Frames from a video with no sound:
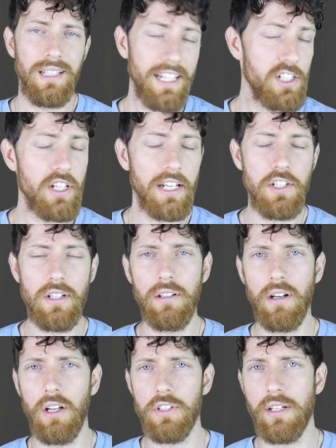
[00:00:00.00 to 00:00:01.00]
Like Jake
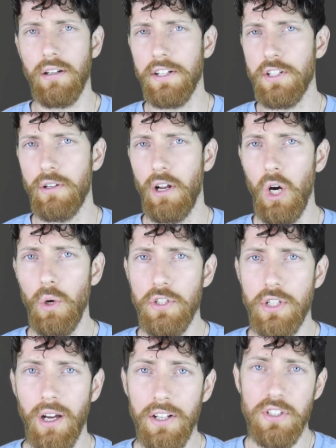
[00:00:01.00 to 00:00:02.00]
Gyllenhaal's character in
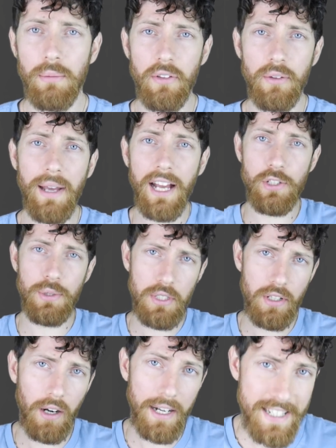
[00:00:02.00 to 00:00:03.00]
Okja, some of them actually
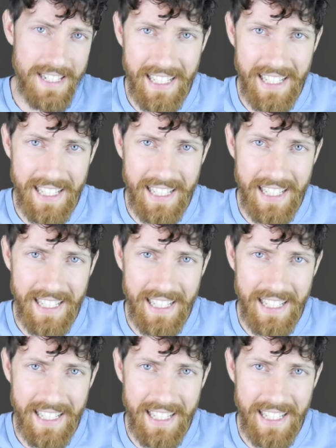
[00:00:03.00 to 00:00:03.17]
start